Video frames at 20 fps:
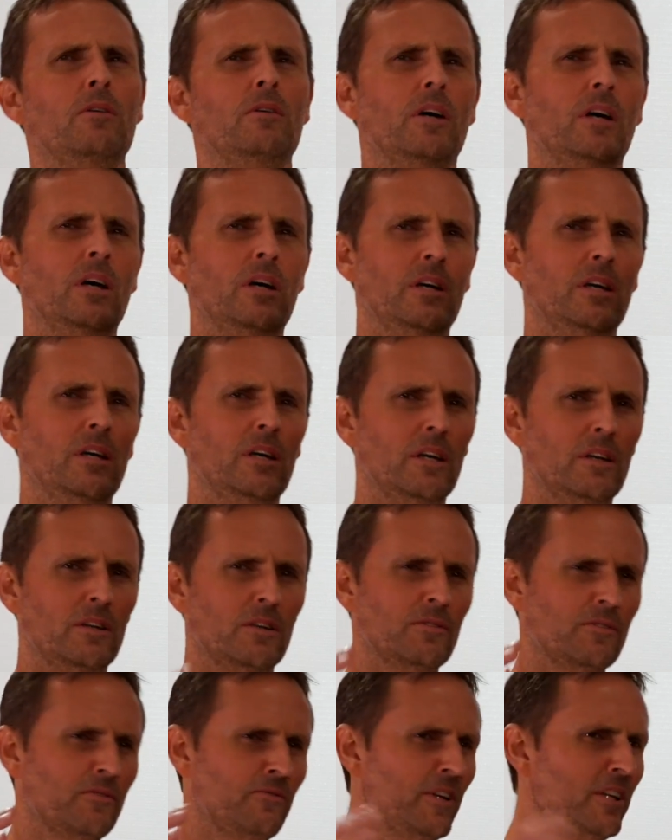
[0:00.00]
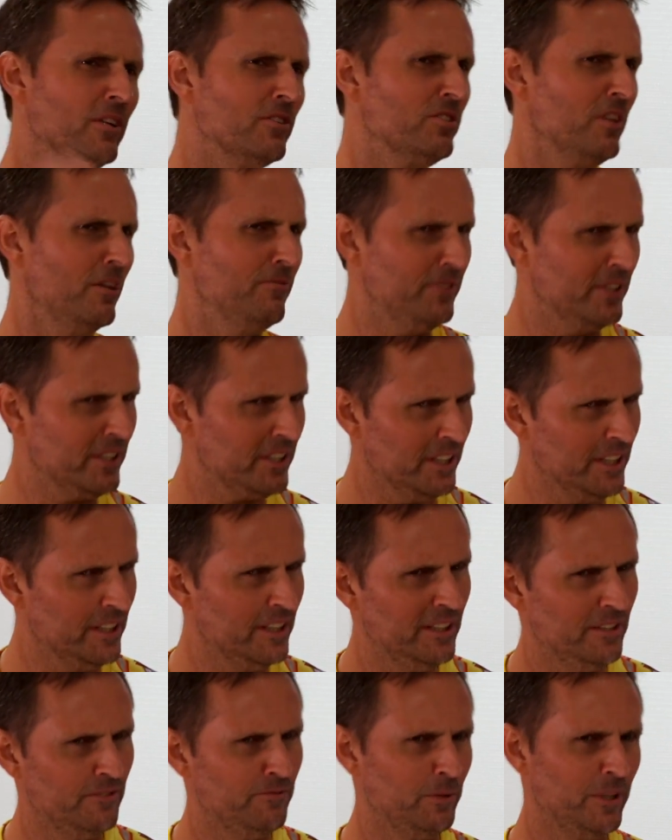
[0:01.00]
uh,
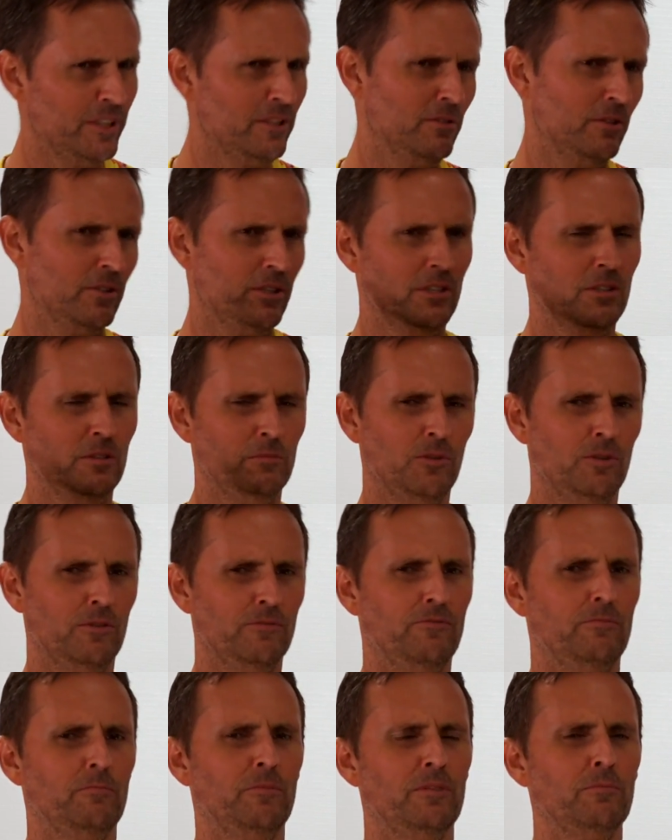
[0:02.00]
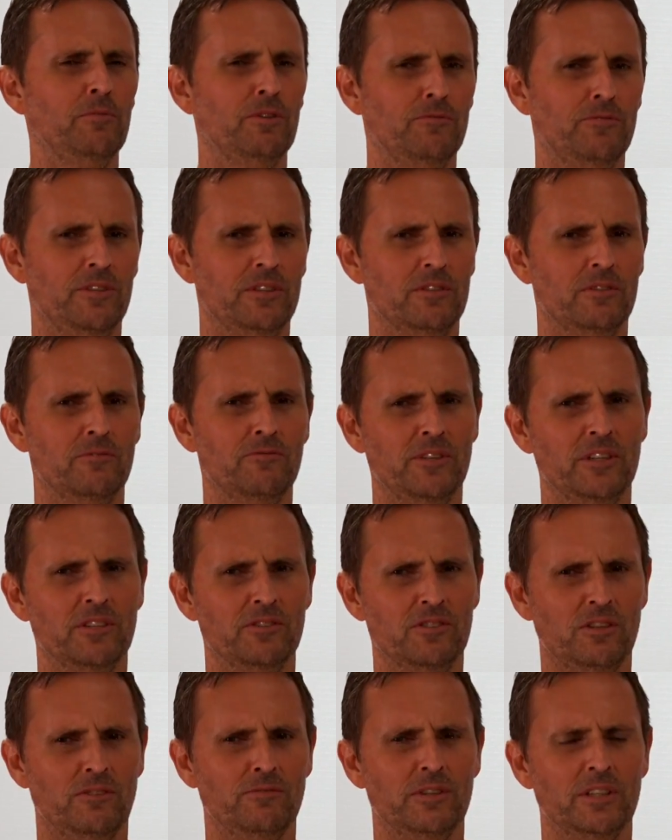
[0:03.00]
philosophically, if yep. we could look at it more a bit more
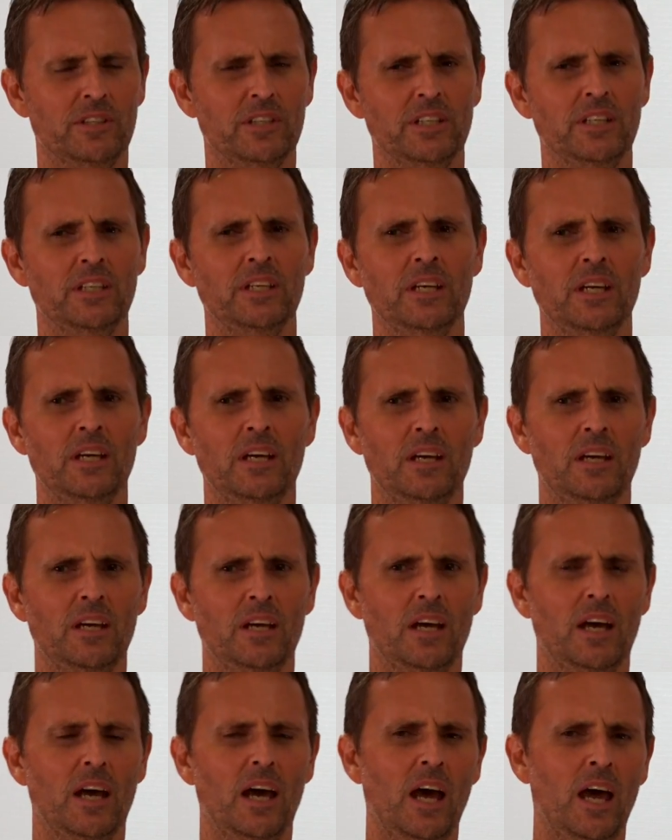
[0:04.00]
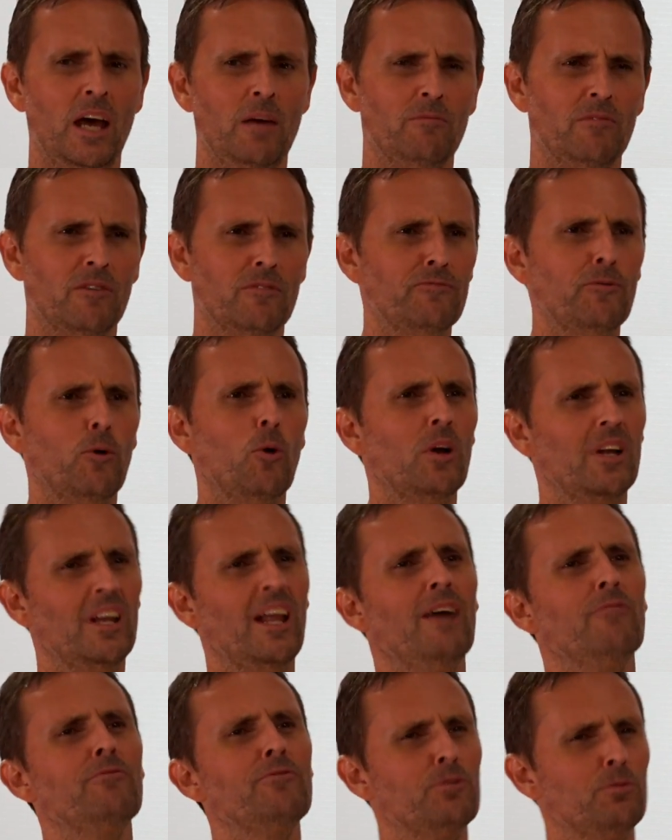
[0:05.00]
philosophically, um, for
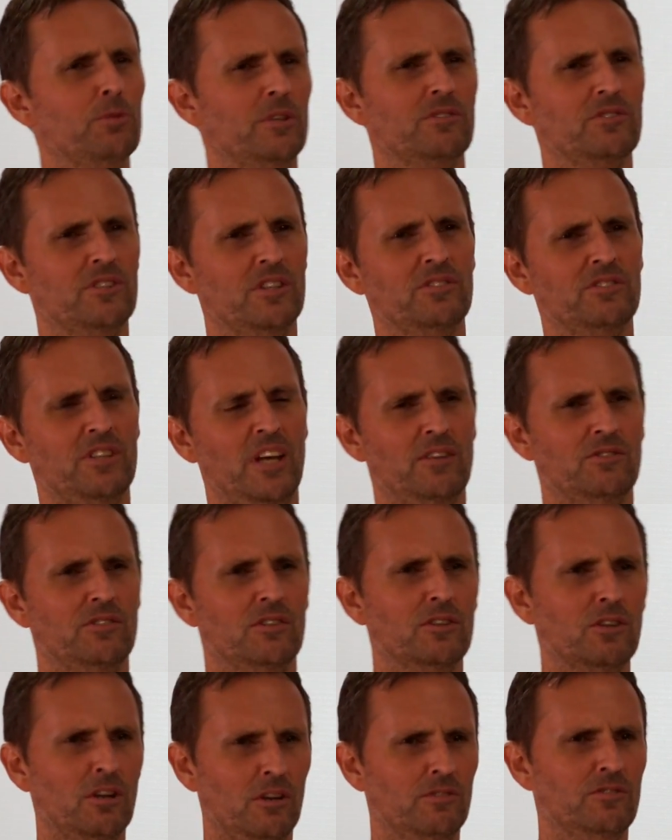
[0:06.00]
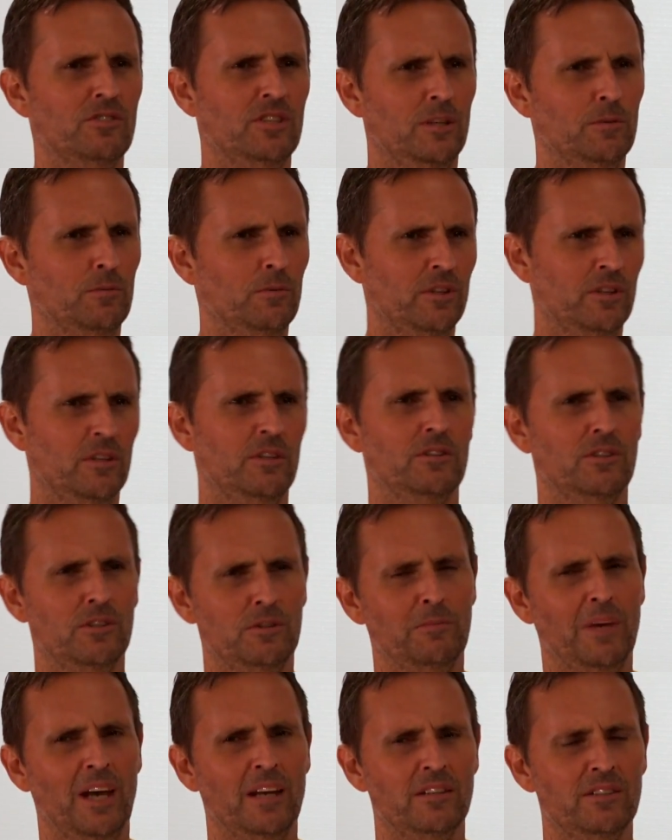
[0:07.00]
love to exist as a concept within
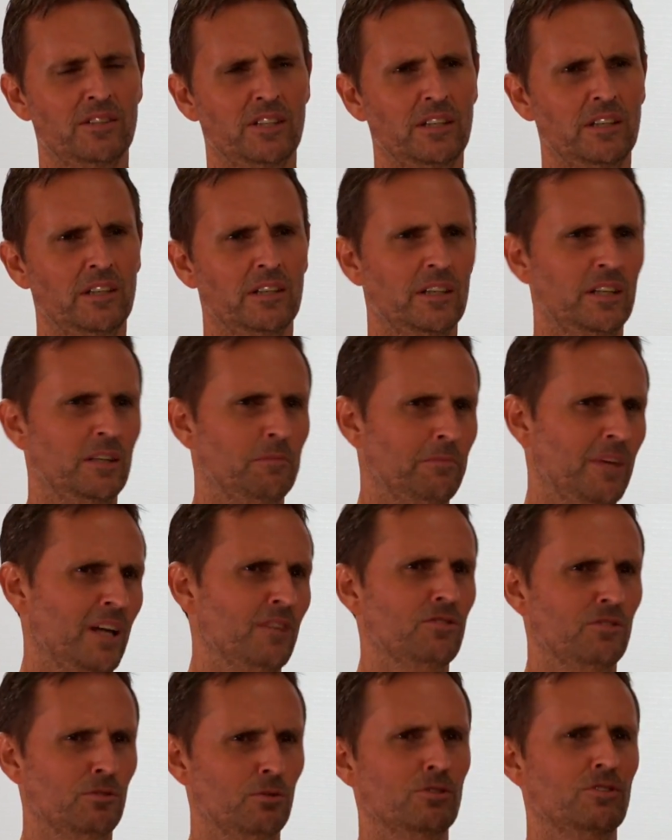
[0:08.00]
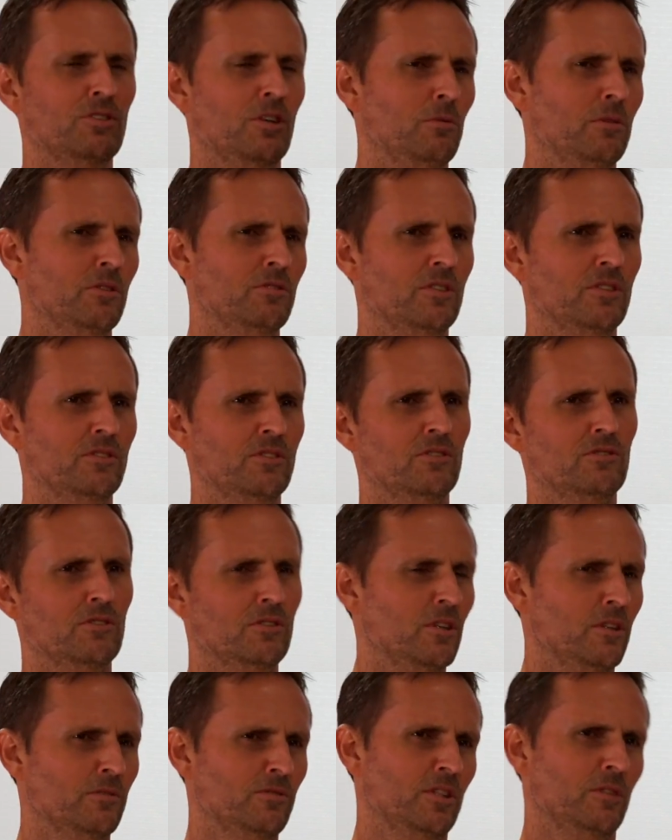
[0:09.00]
humanity, it must also exist as a
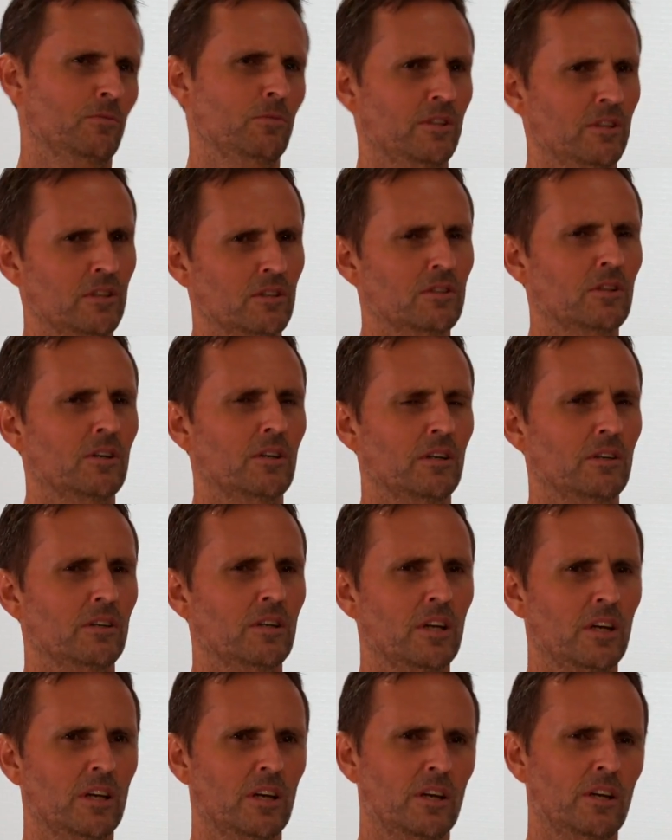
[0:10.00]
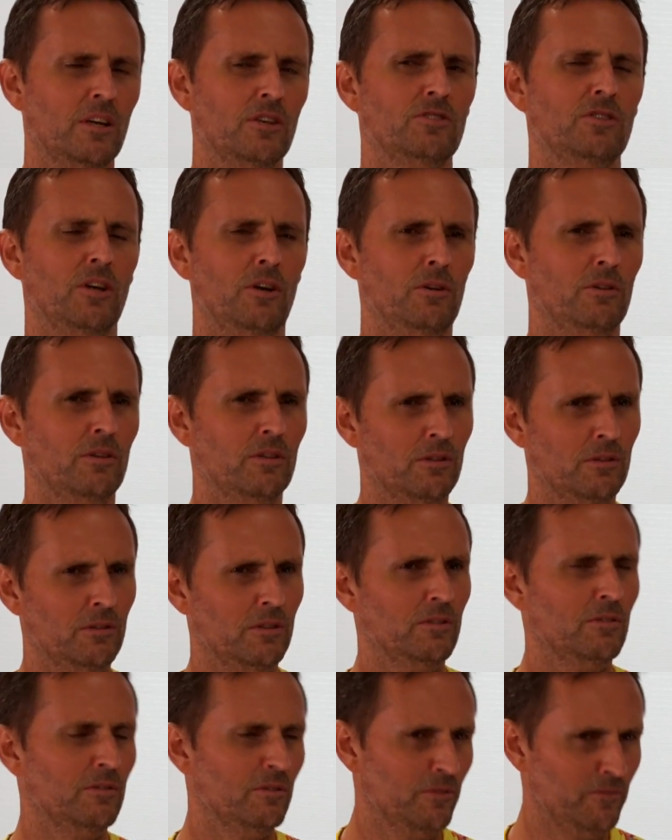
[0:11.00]
concept within God. Mm. So,
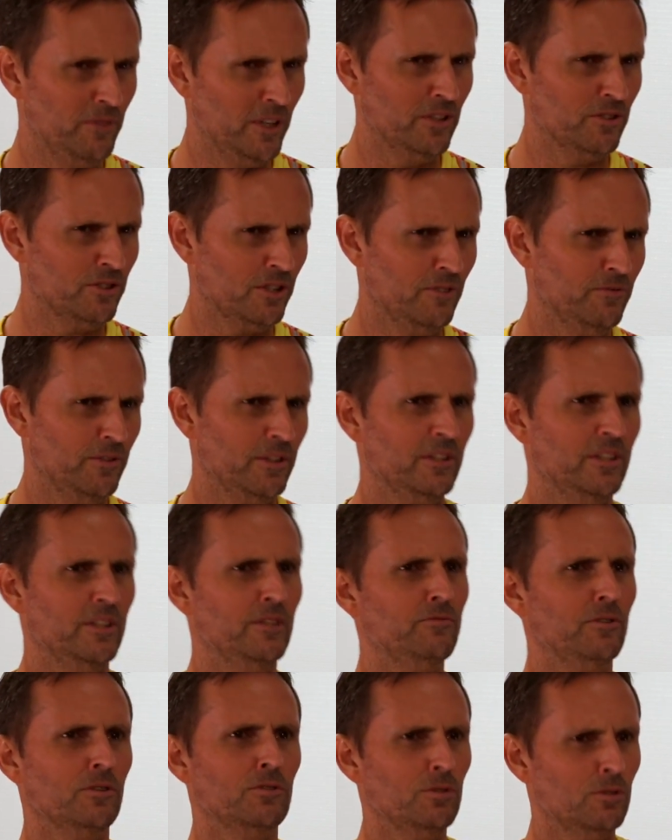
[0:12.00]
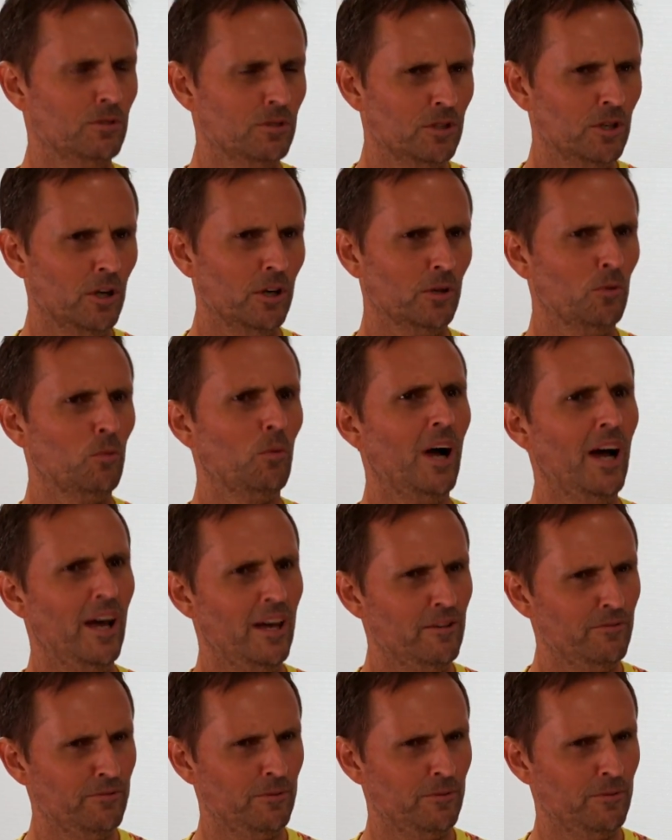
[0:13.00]
philosophically, if you took God away